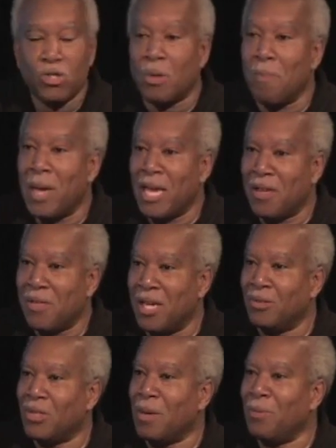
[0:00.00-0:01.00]
to make
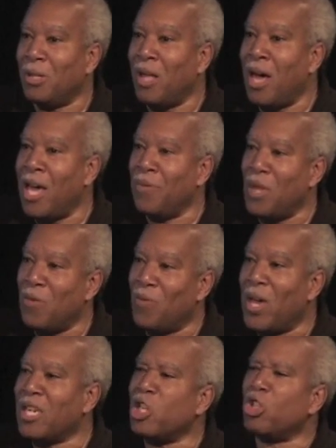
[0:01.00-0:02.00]
things come alive if
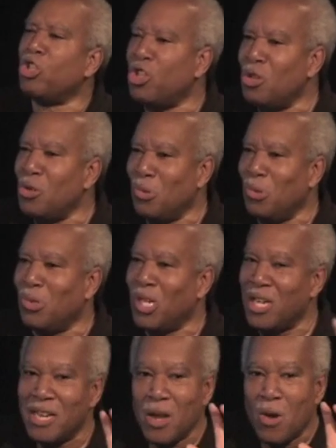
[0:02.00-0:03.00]
I could choose